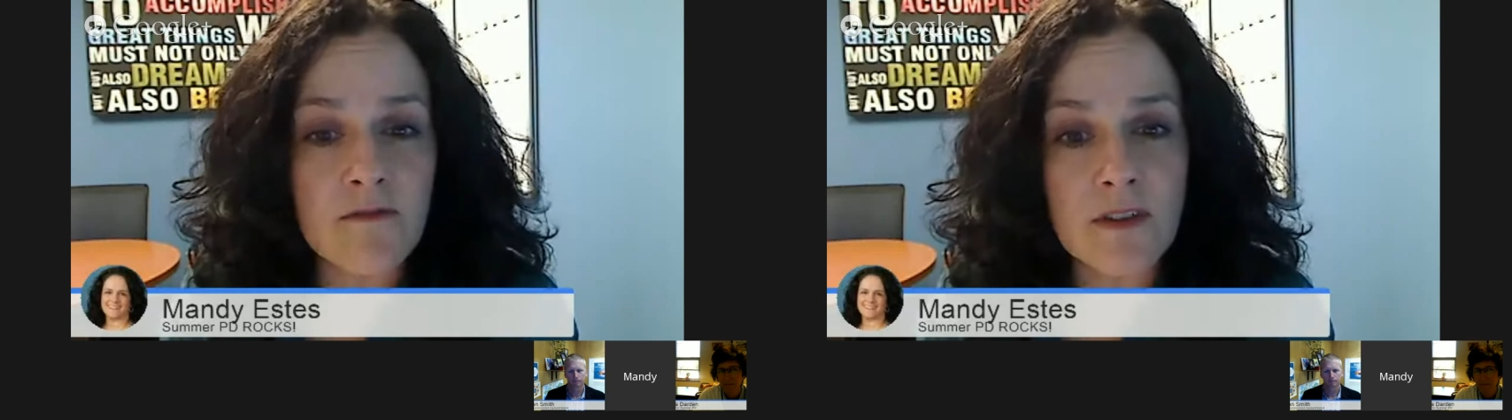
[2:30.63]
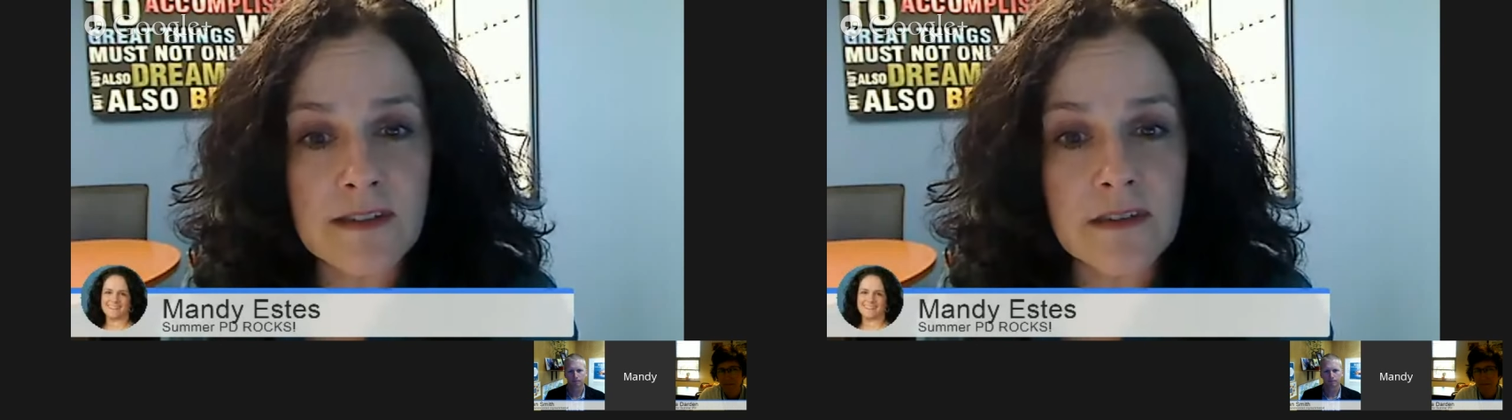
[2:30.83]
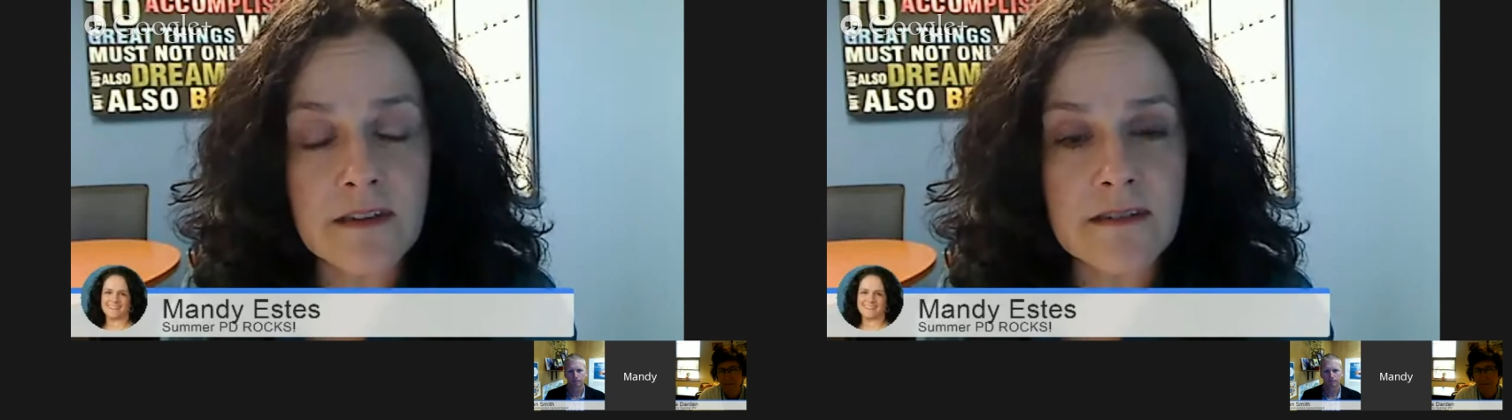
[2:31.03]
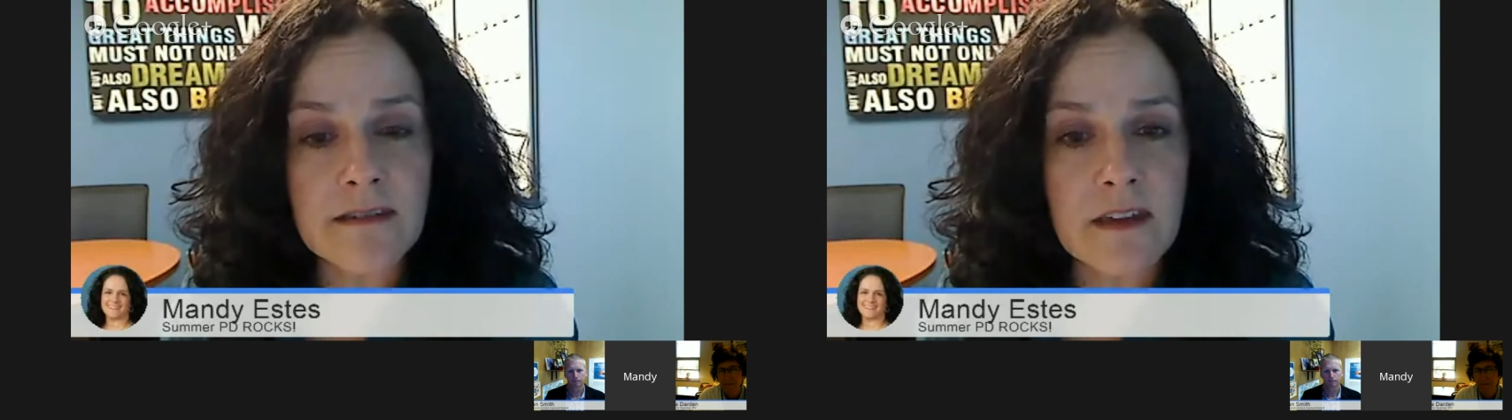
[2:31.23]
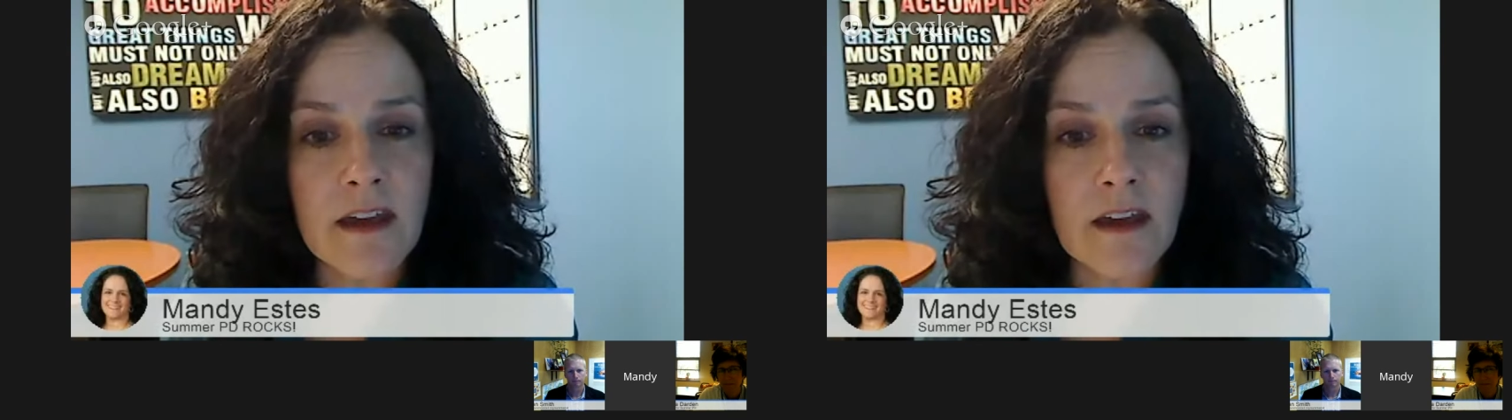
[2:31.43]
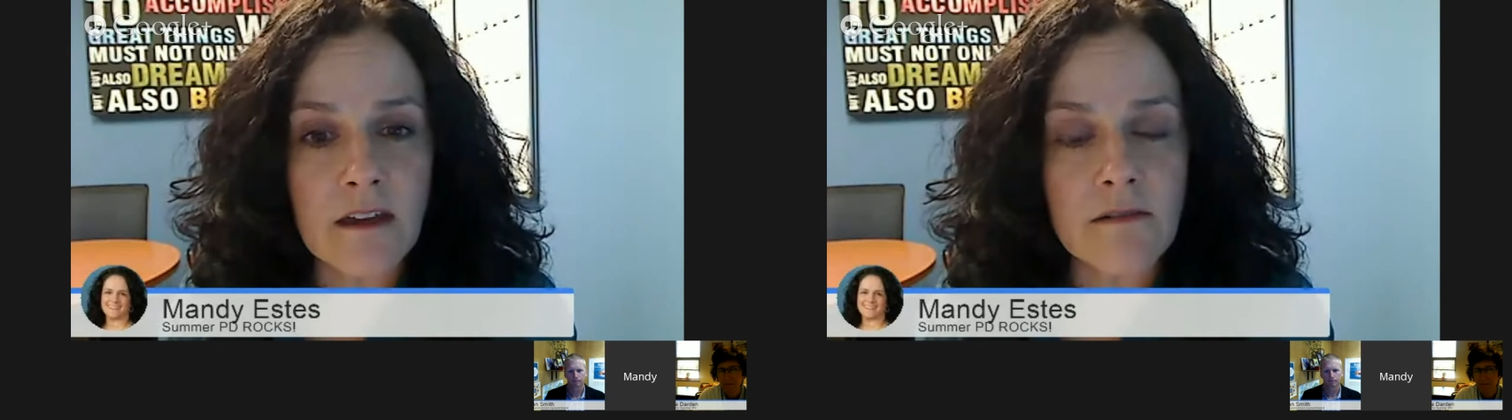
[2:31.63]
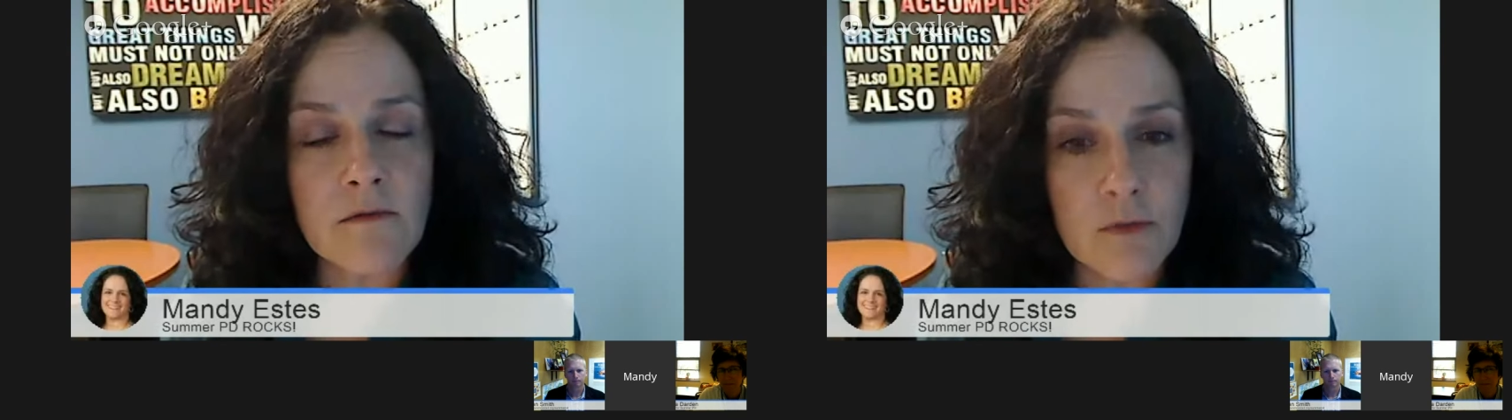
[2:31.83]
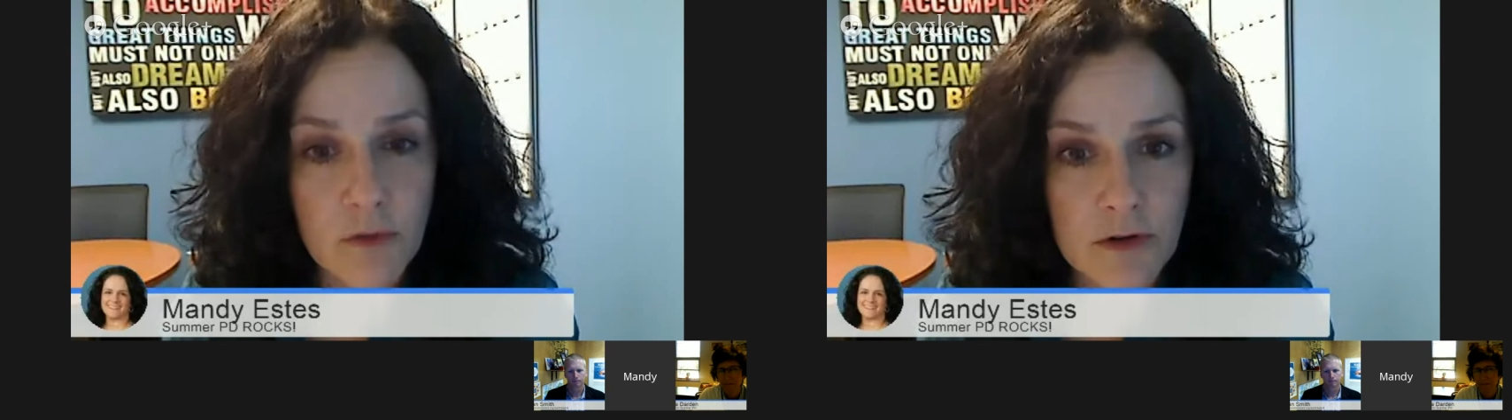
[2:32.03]
visits
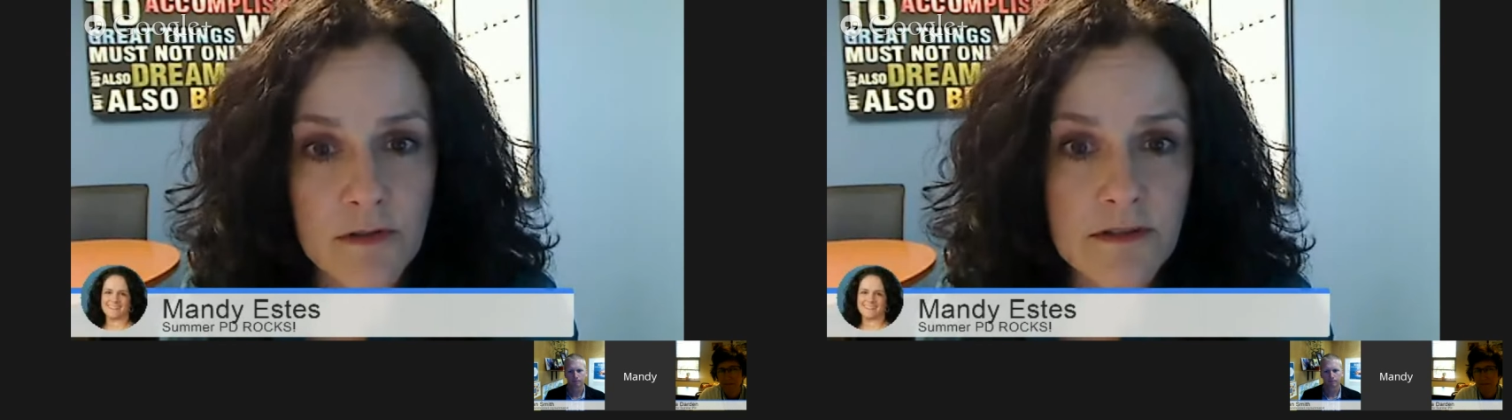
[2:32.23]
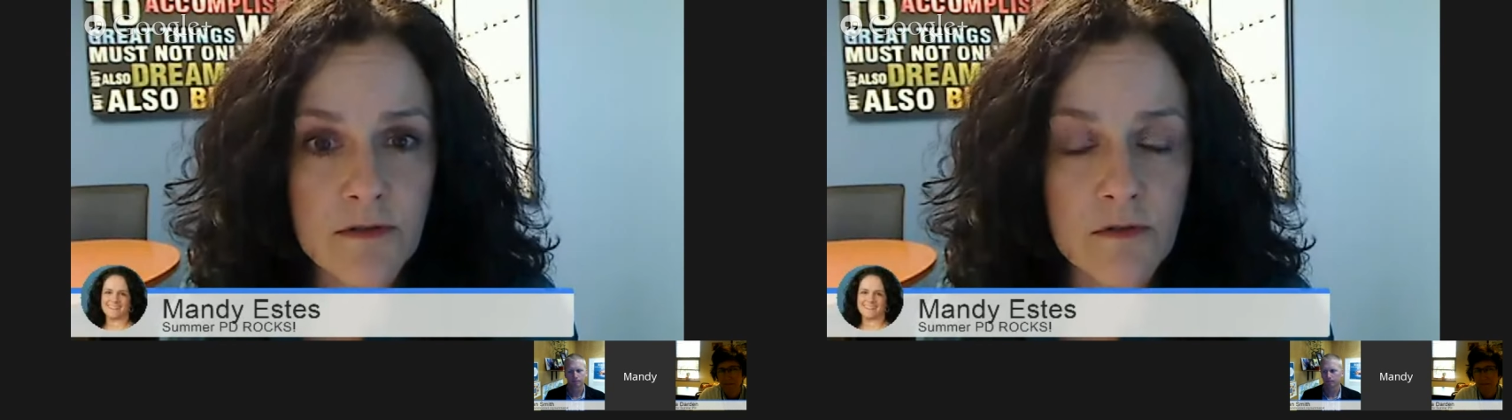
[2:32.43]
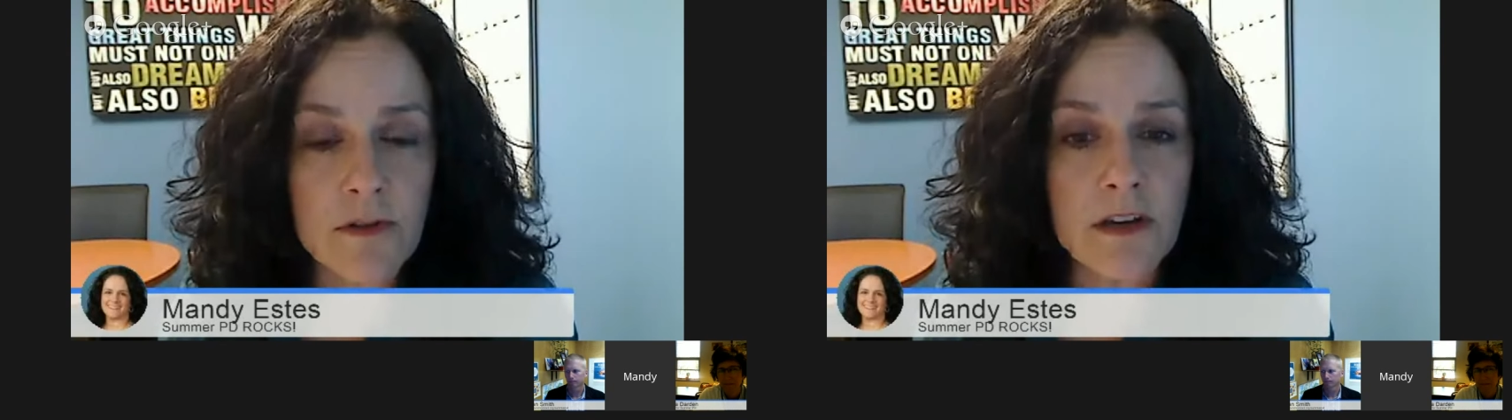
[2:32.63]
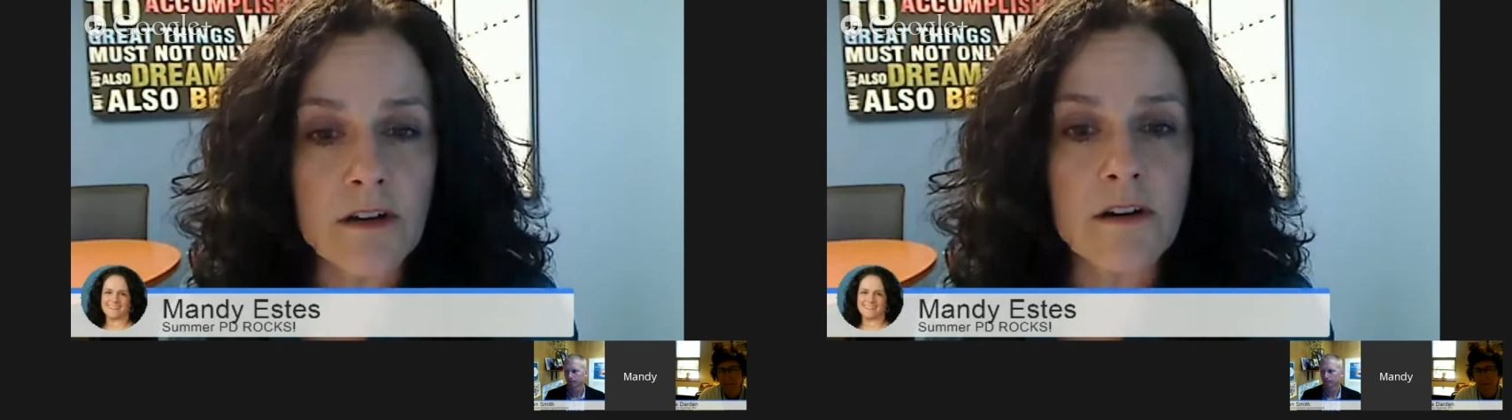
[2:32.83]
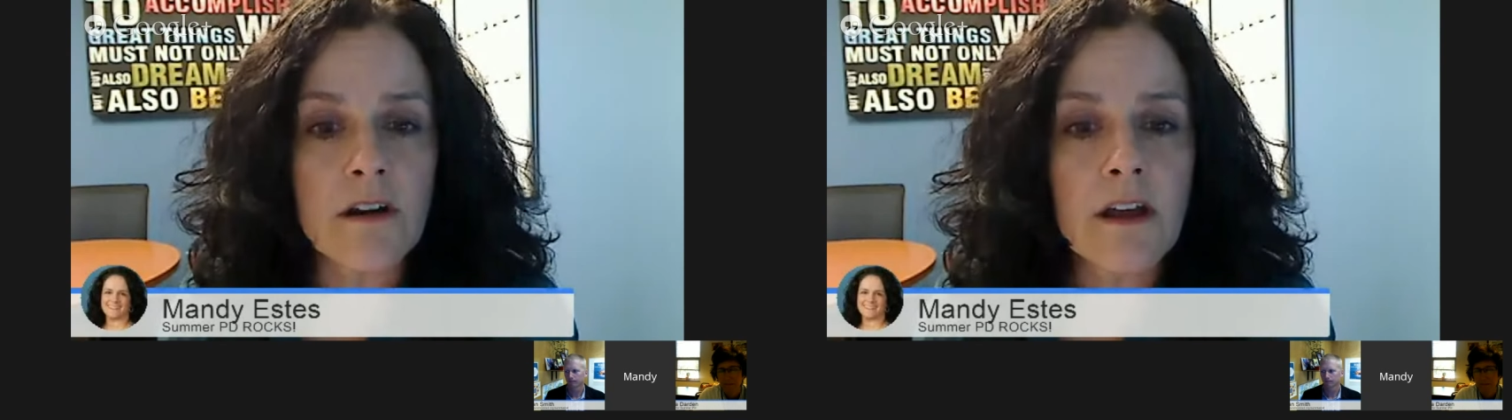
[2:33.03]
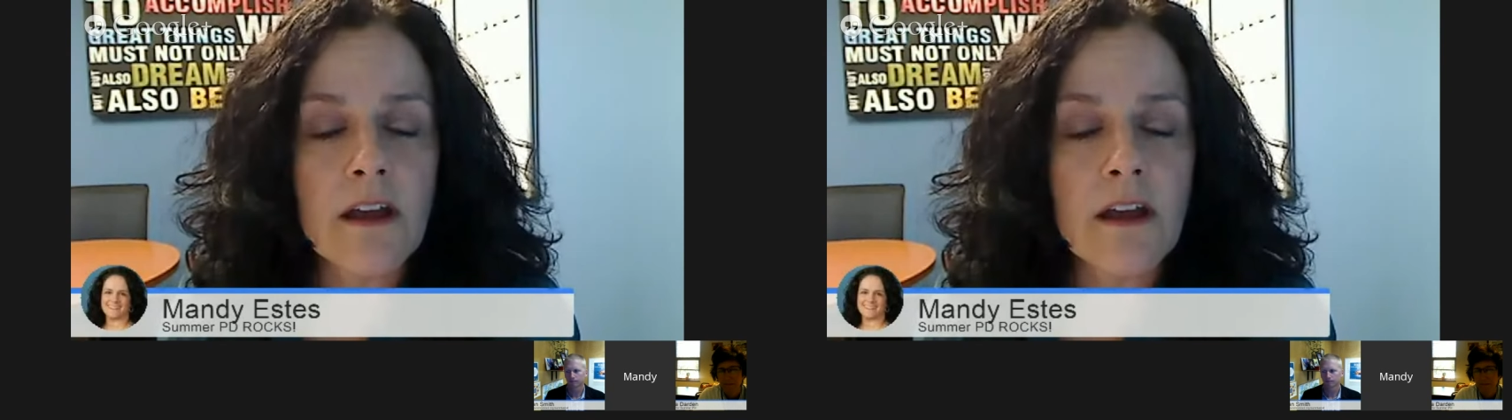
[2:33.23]
through the school year,